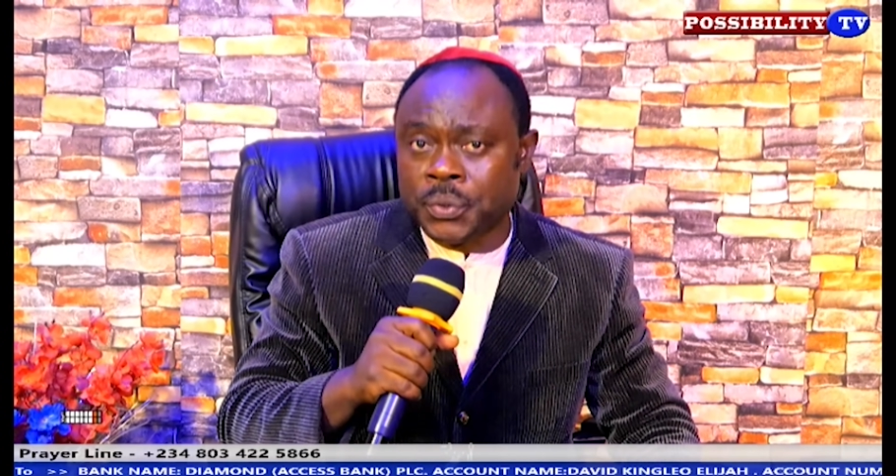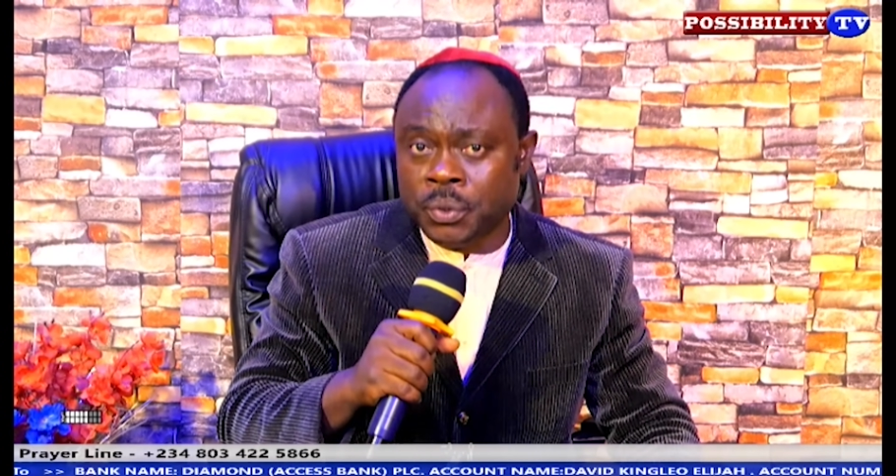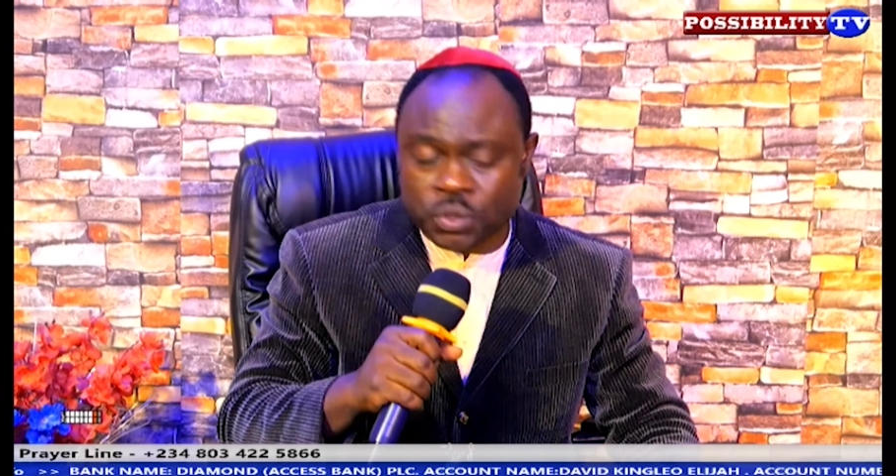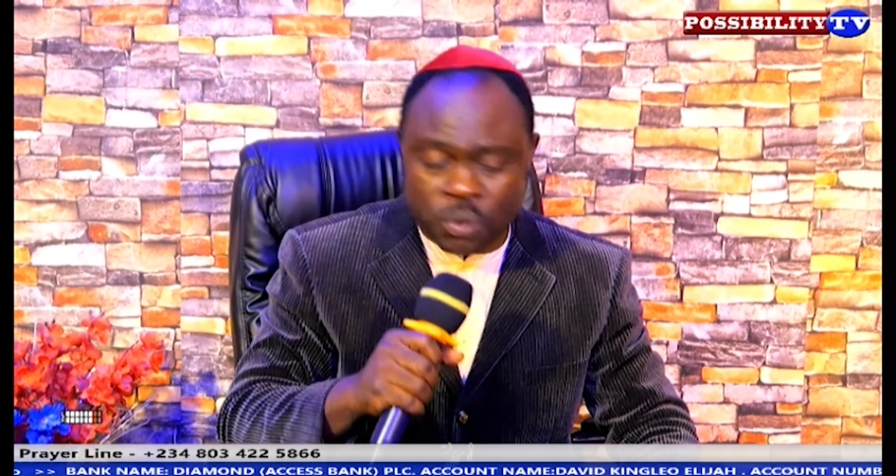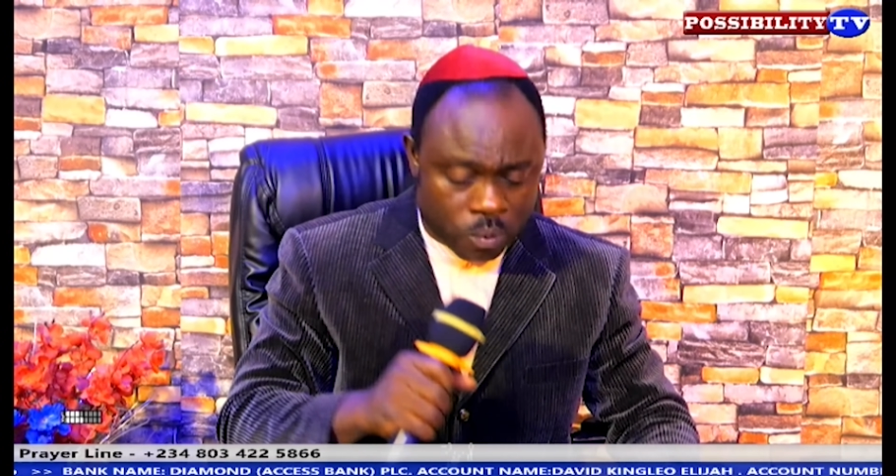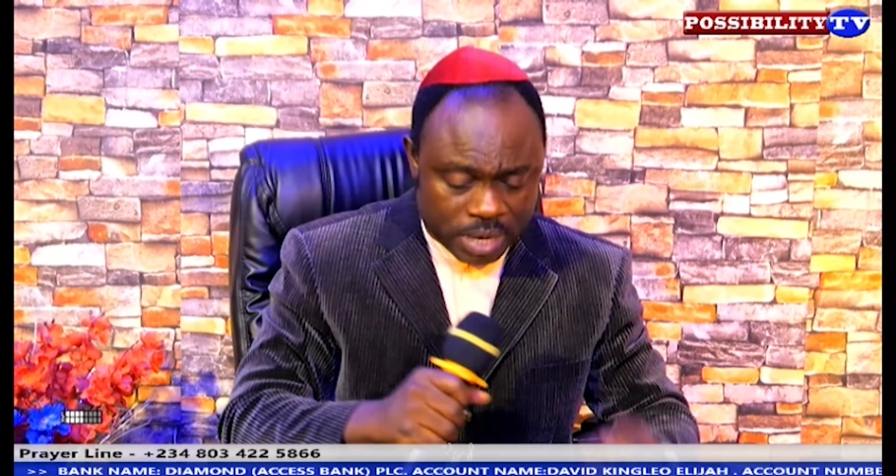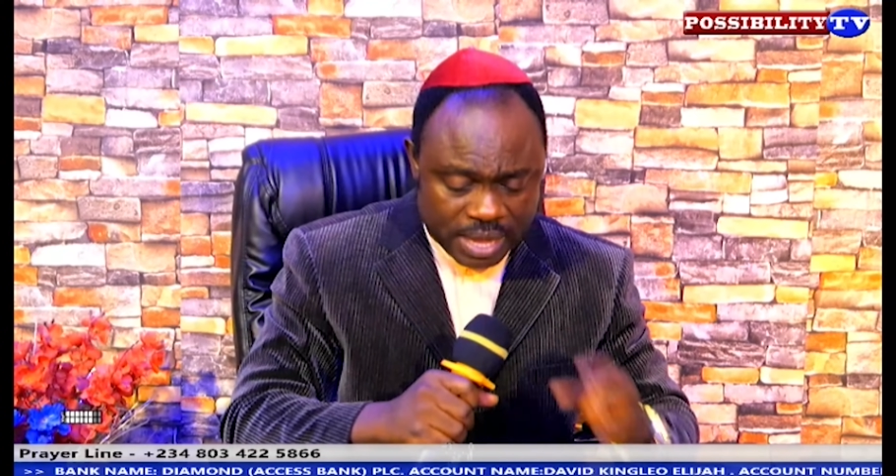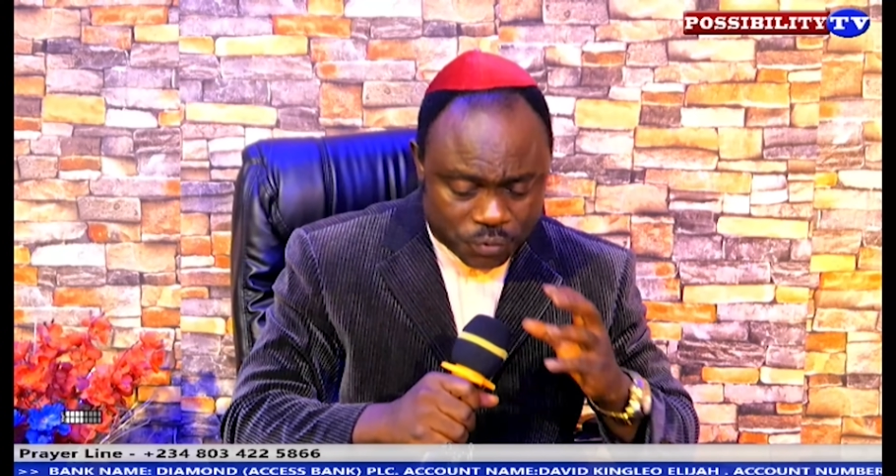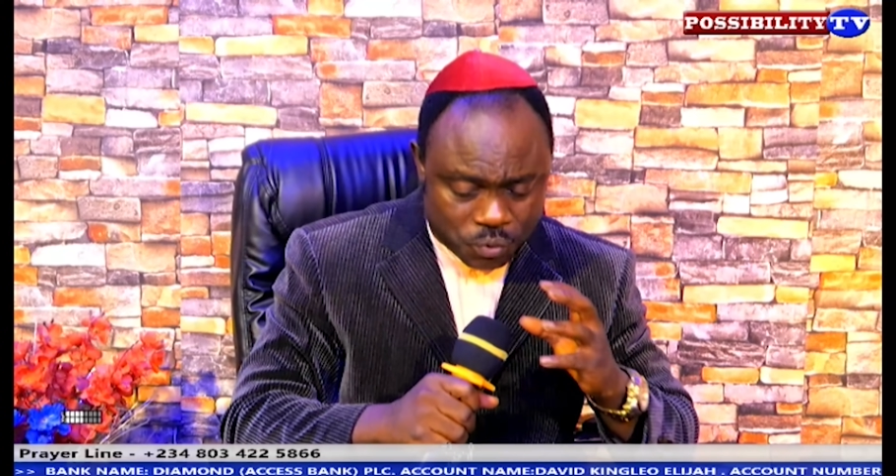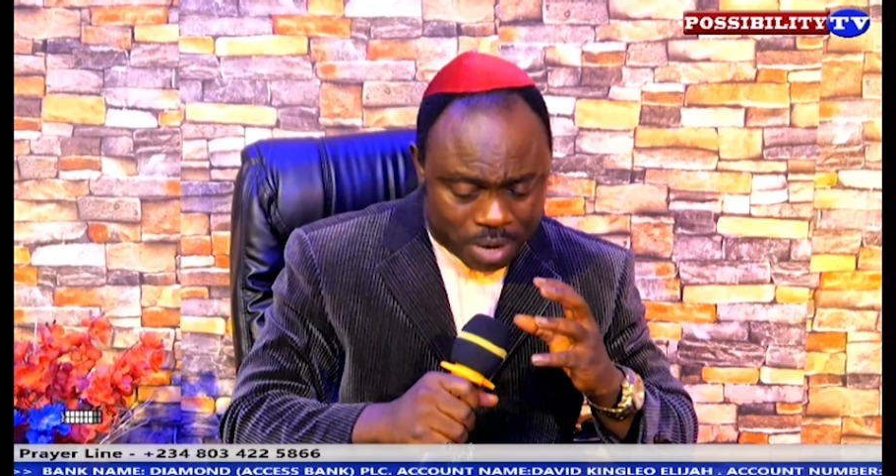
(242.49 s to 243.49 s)
So if
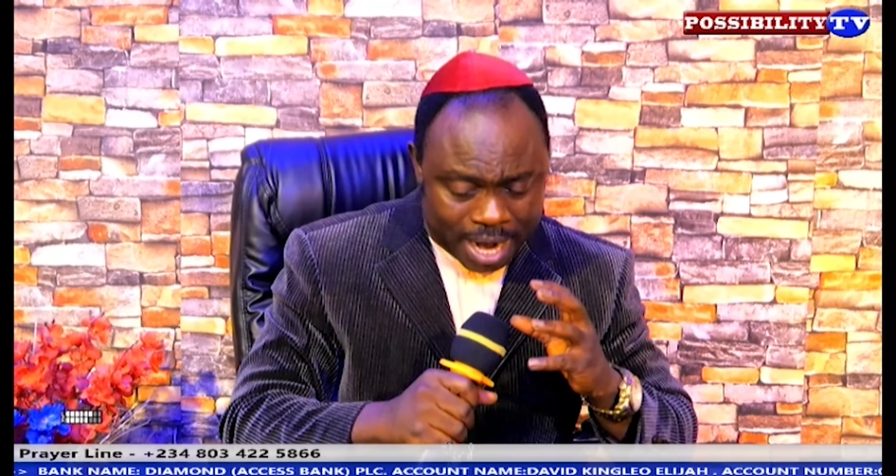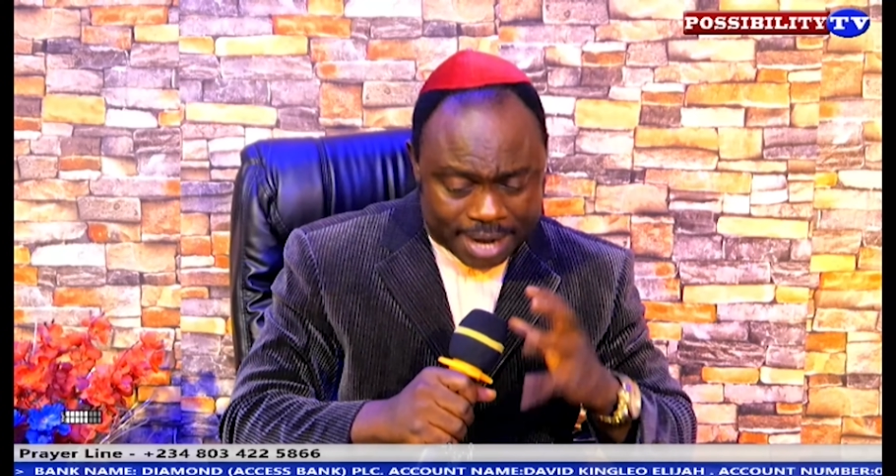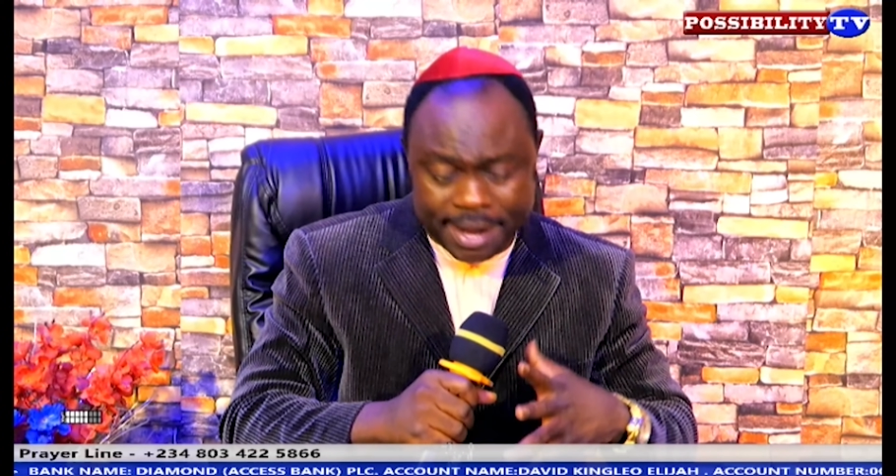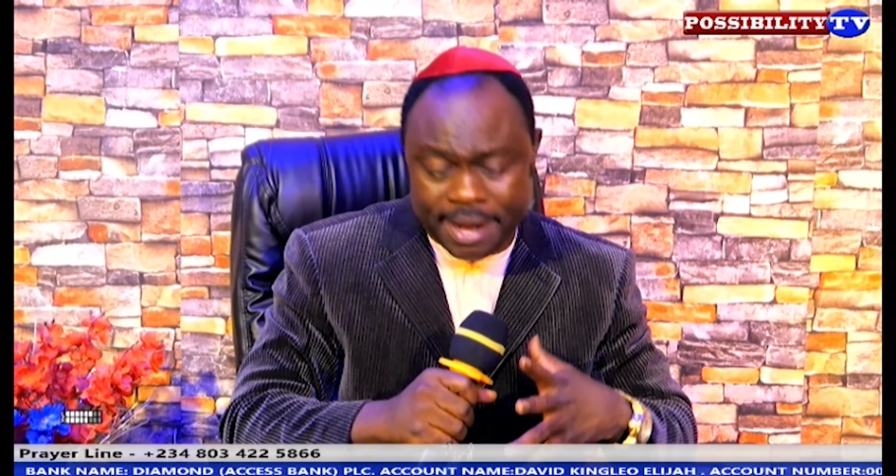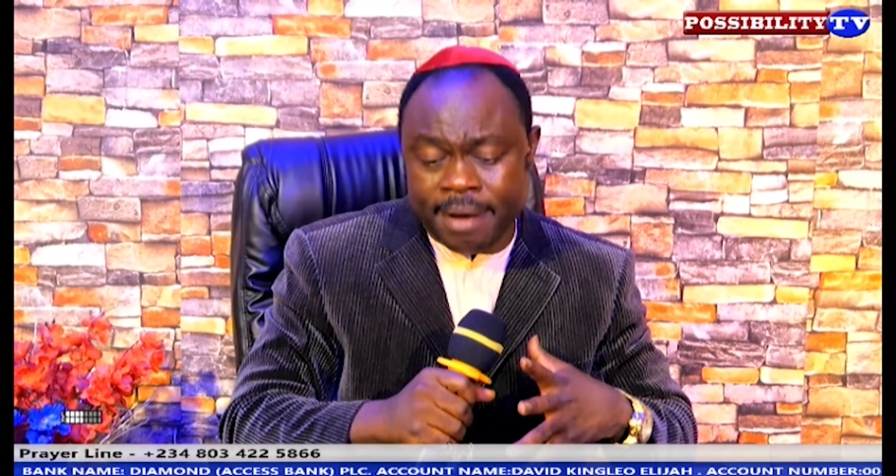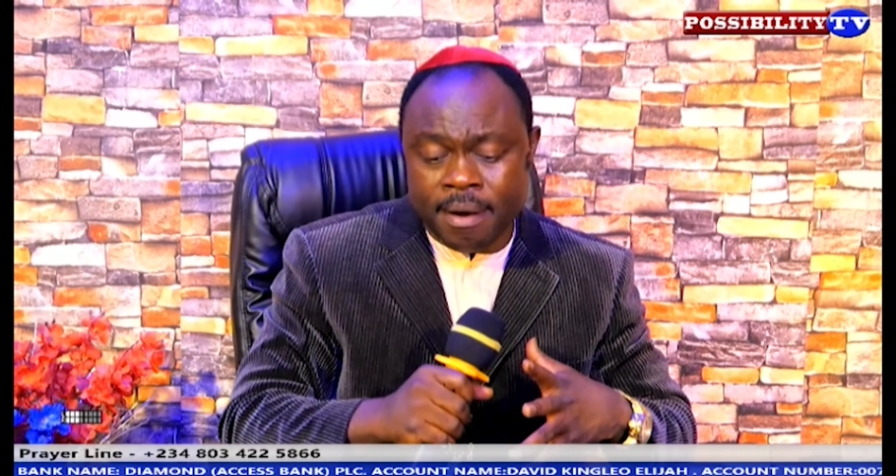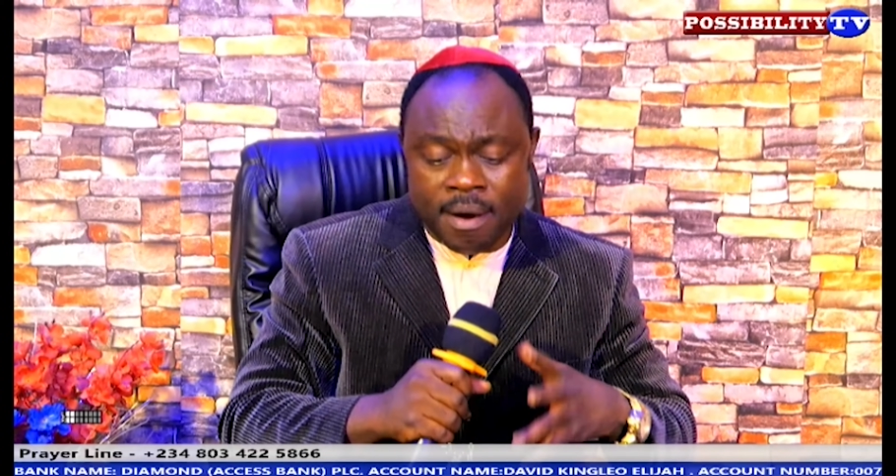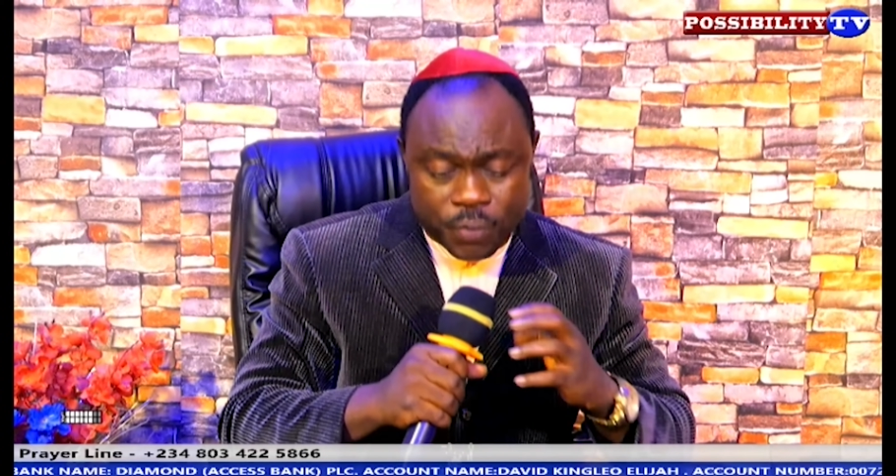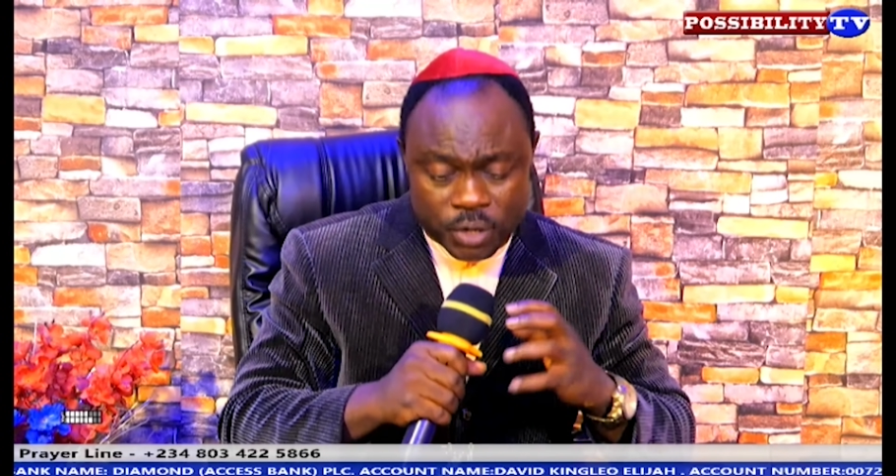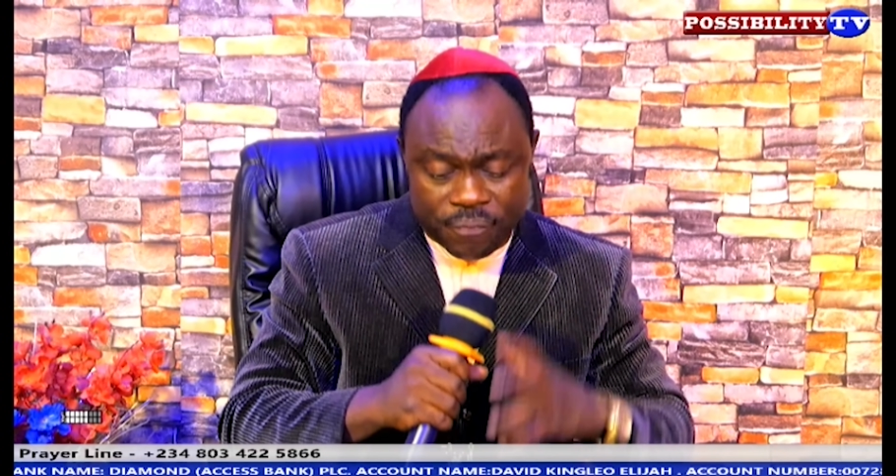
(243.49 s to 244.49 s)
you are here for
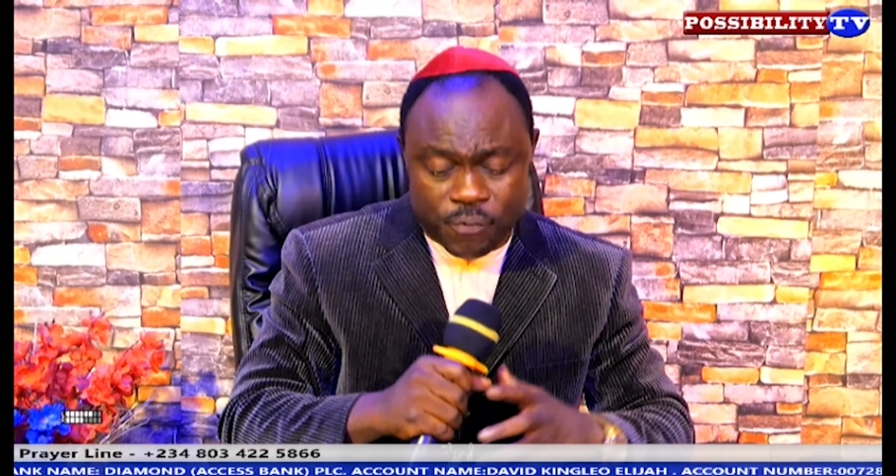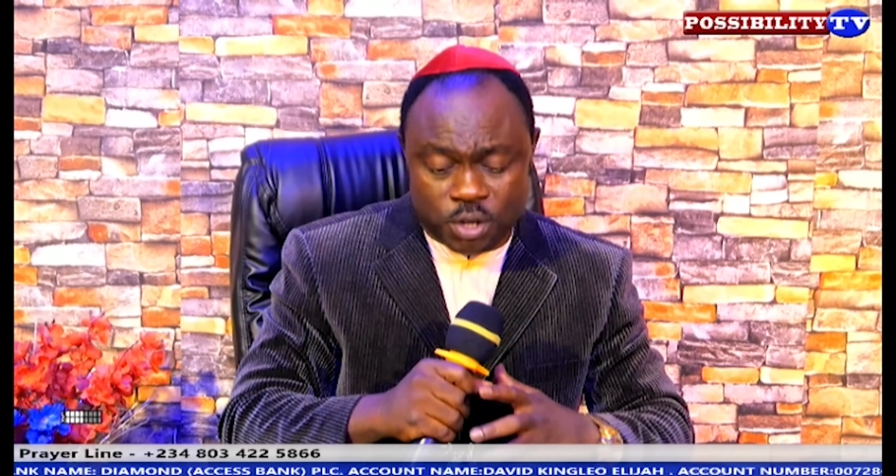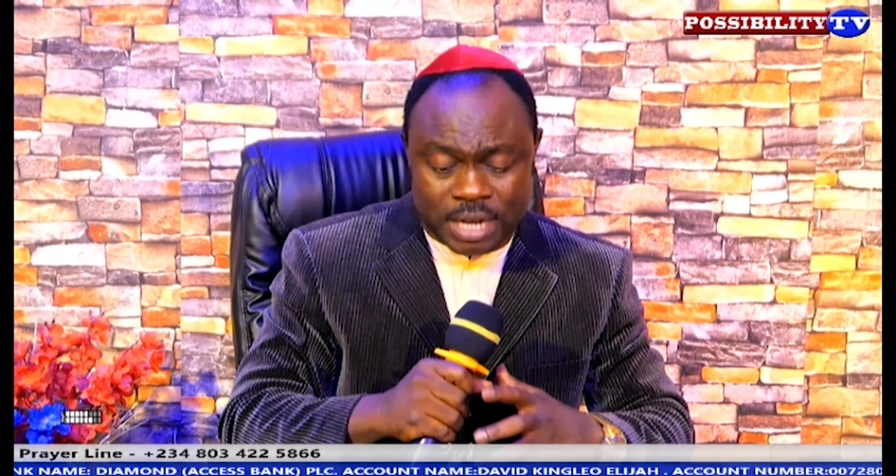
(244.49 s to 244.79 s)
the first time,